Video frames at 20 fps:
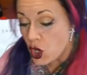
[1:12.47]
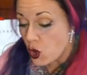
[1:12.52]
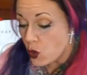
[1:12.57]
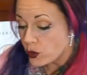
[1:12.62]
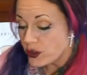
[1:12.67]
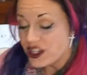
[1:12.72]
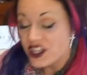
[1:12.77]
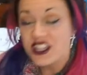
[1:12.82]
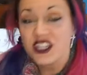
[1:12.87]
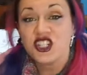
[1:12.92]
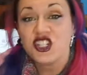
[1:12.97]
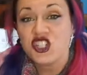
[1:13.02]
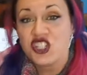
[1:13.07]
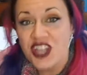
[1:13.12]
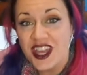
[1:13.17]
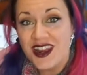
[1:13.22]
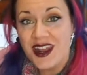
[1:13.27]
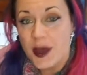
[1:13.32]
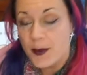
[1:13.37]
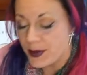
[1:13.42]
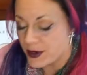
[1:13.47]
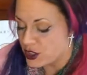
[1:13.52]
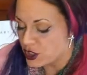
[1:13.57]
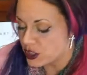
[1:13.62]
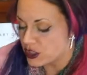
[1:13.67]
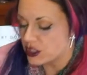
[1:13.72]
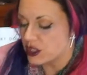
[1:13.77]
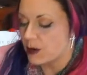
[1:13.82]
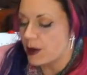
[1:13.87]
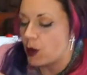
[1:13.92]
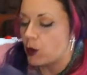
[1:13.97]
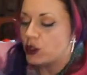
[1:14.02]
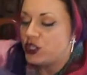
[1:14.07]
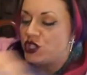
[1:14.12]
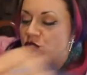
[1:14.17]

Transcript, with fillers: You're gonna shut up and you're gonna talk about what